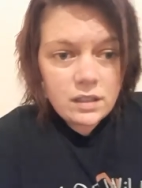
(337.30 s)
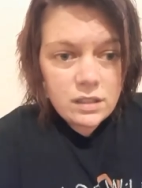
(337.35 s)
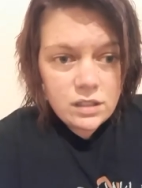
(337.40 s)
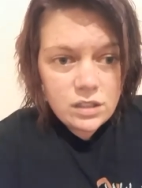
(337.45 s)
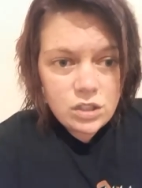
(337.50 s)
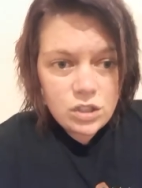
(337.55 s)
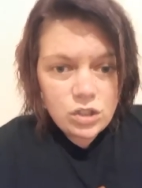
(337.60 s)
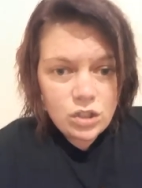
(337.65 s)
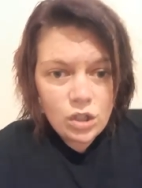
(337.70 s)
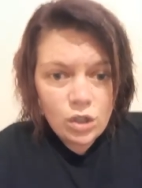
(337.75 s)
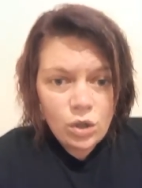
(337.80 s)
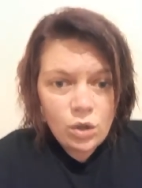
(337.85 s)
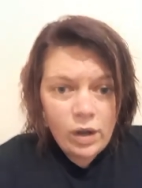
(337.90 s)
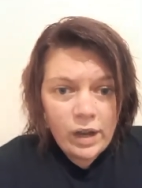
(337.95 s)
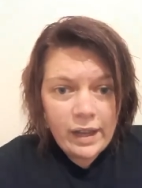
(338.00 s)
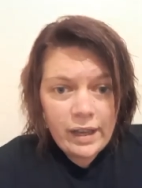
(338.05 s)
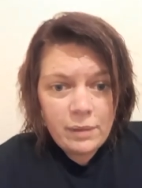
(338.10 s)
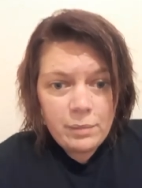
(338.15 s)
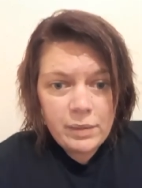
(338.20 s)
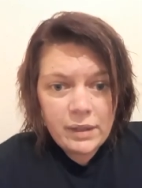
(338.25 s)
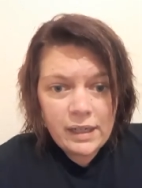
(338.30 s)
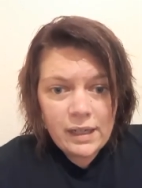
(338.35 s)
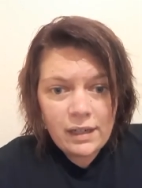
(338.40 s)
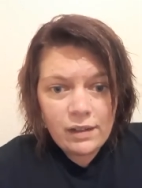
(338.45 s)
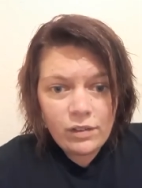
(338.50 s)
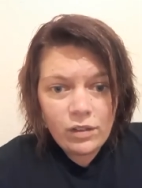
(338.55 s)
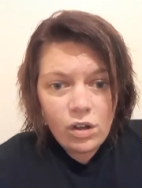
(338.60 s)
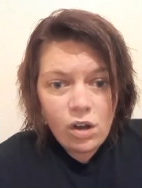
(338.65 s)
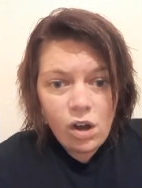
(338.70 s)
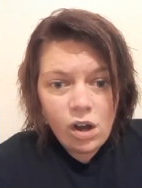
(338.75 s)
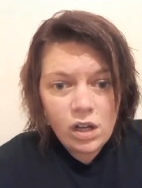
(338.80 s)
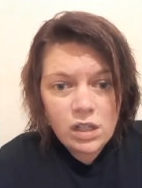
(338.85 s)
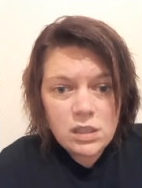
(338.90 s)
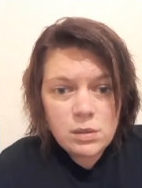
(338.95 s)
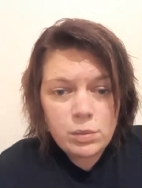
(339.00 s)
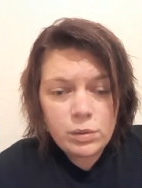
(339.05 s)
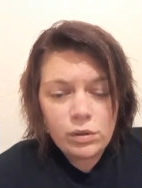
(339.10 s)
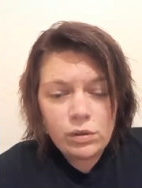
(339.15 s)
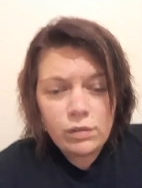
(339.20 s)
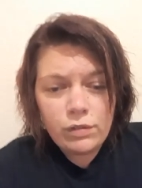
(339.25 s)
So I have been out of the
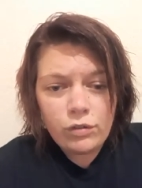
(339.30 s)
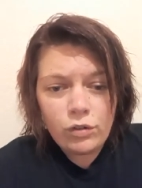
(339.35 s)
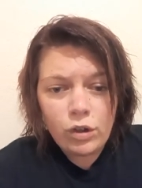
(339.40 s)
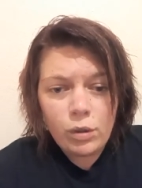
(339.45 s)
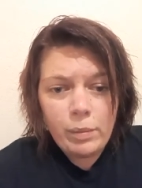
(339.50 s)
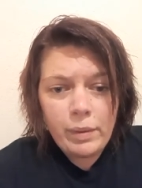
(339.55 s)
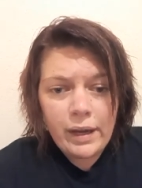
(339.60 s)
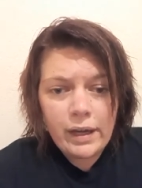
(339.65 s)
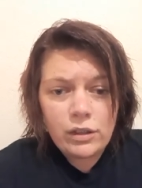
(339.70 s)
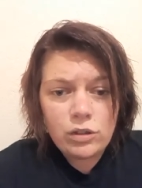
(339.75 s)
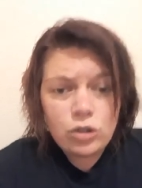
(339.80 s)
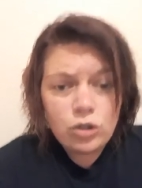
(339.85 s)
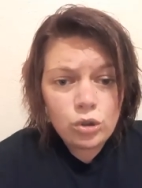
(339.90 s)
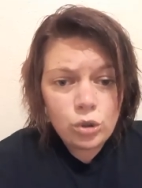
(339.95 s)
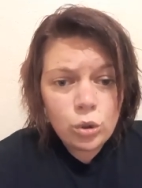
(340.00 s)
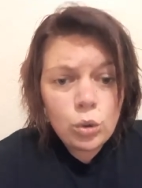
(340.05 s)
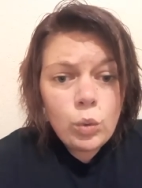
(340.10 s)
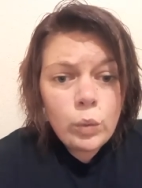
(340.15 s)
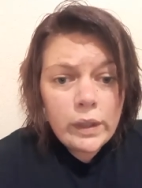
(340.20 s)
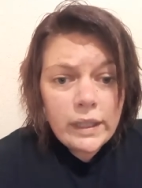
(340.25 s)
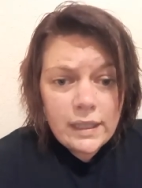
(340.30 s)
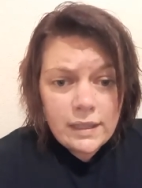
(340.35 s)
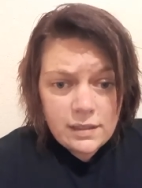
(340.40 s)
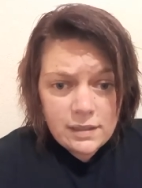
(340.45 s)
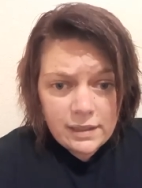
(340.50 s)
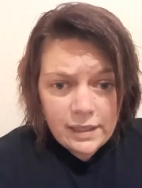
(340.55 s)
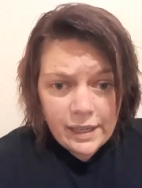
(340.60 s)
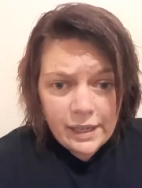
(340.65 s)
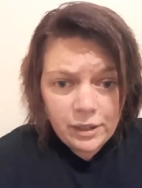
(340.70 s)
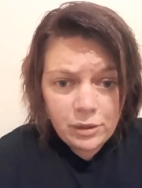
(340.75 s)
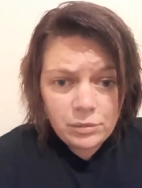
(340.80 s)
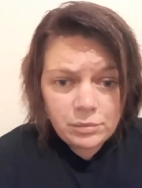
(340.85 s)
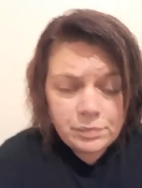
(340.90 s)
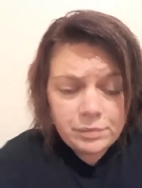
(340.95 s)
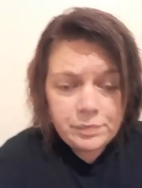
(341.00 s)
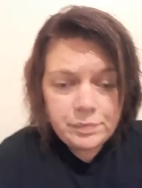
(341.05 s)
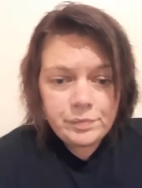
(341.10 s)
hospital for about 2 weeks now.